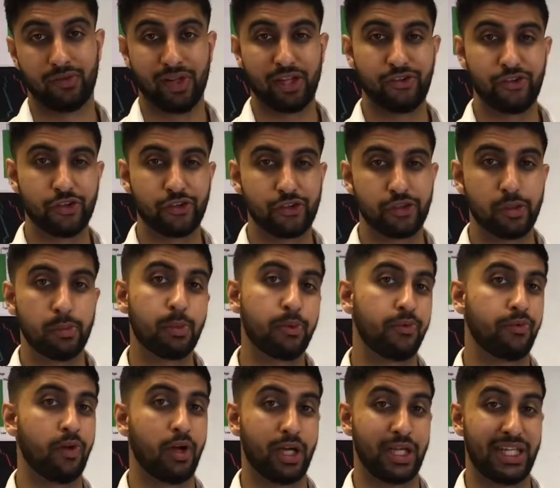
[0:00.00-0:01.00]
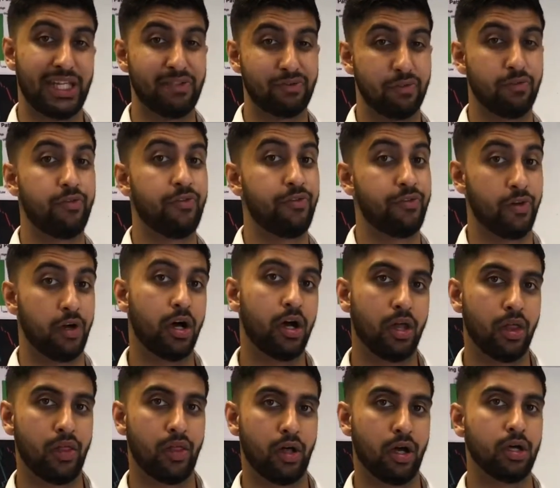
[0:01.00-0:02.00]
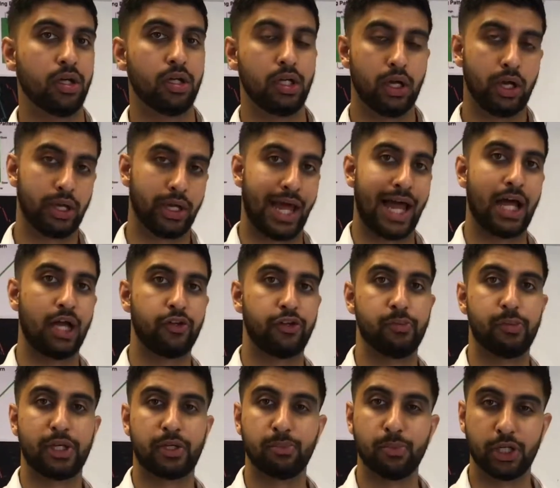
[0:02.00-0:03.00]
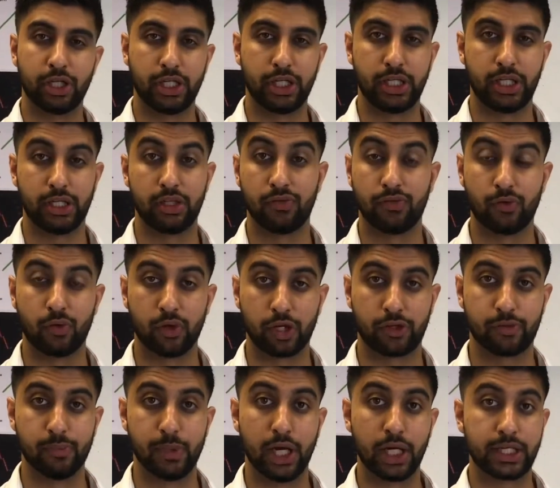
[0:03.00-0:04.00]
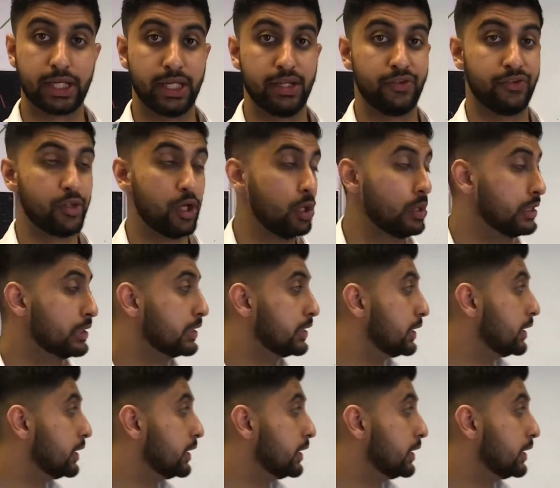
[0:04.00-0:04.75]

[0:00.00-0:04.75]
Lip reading: let's just simplify it even further on how to make money in the Forex market. So